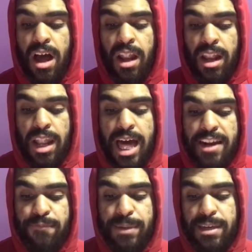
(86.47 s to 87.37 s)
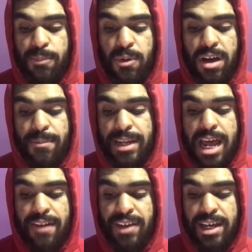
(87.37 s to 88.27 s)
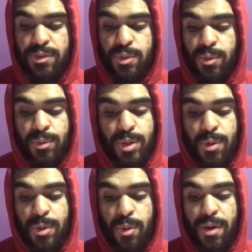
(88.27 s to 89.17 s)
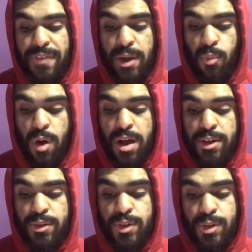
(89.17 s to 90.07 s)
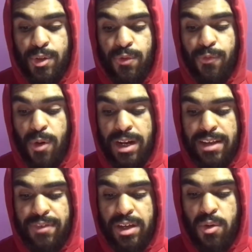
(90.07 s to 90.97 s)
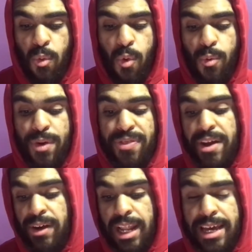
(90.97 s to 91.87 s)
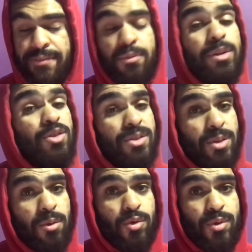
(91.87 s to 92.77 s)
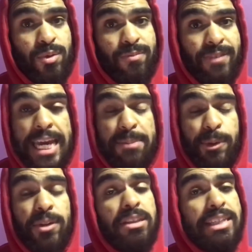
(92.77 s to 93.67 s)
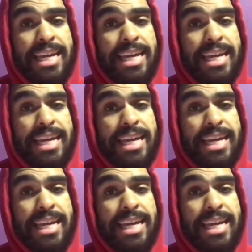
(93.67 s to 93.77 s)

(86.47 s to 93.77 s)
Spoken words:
A lot of people coming out of high school don't know what they want to do for a living or with their life, which is so true, Abel.